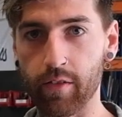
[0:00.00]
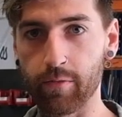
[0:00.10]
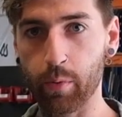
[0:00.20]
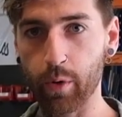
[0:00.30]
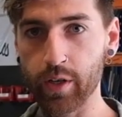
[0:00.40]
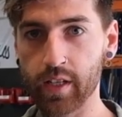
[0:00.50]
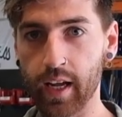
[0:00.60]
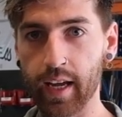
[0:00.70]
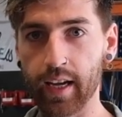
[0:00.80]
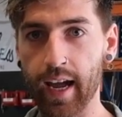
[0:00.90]
of
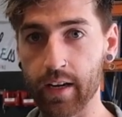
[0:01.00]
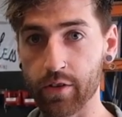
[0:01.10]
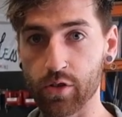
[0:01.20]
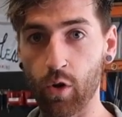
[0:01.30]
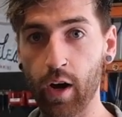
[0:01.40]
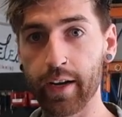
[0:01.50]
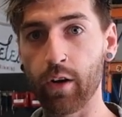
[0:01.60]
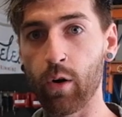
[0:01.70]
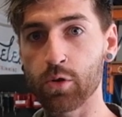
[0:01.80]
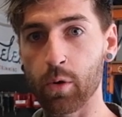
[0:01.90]
printing our design
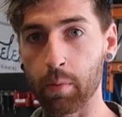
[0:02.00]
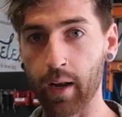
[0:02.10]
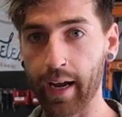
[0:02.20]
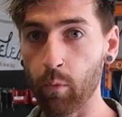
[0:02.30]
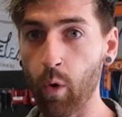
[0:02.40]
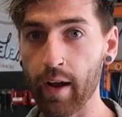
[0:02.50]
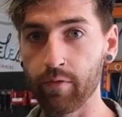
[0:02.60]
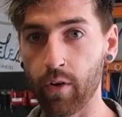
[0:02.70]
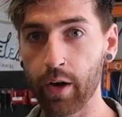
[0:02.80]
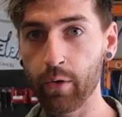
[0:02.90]
onto a plain white
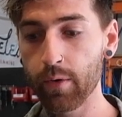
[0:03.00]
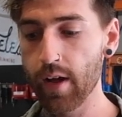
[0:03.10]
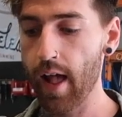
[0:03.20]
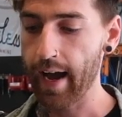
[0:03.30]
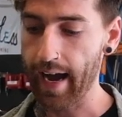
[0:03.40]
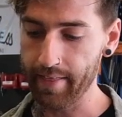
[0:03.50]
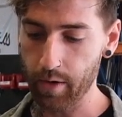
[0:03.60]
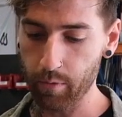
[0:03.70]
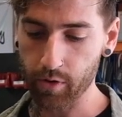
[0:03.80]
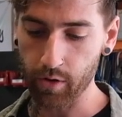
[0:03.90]
vinyl, and
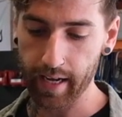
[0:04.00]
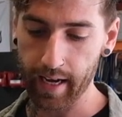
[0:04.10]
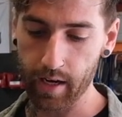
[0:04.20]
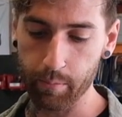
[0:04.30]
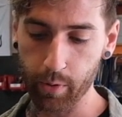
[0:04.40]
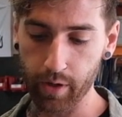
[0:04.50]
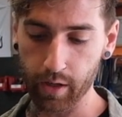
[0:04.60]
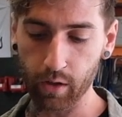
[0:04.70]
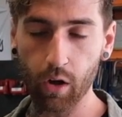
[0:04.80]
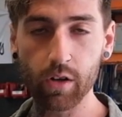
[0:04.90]
then we've gone ahead and put a
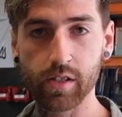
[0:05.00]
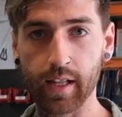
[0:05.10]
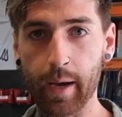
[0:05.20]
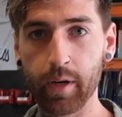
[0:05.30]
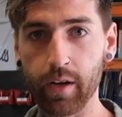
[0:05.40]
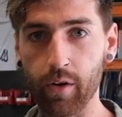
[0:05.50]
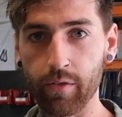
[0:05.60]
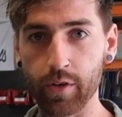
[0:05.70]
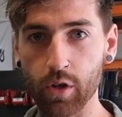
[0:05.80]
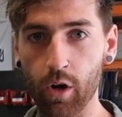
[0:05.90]
gloss laminate
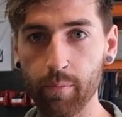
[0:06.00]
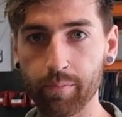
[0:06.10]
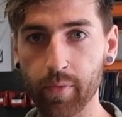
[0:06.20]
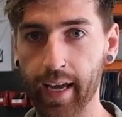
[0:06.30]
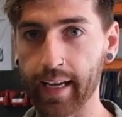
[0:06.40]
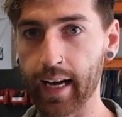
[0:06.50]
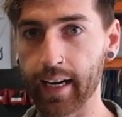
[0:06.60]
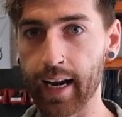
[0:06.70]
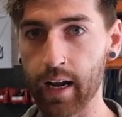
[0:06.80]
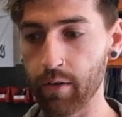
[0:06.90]
over top and
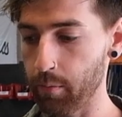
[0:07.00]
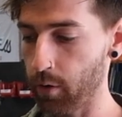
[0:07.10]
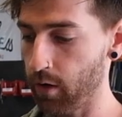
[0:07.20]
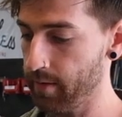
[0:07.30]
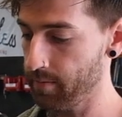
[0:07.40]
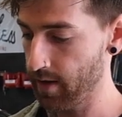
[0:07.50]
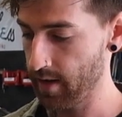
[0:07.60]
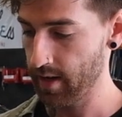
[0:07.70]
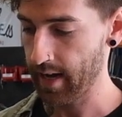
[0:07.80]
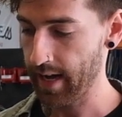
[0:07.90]
cut it out on the product,
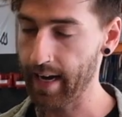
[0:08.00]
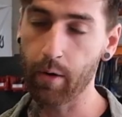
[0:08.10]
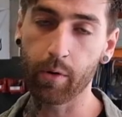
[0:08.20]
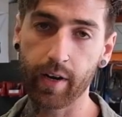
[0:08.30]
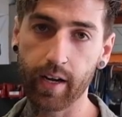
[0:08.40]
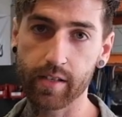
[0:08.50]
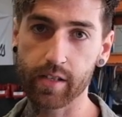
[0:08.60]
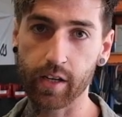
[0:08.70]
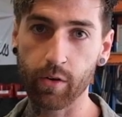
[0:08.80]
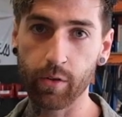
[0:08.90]
and now we're ready to
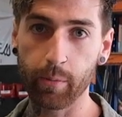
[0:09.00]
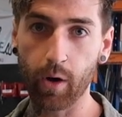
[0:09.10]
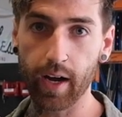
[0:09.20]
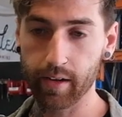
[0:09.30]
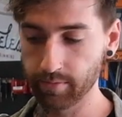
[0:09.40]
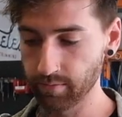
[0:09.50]
stick it on the bike.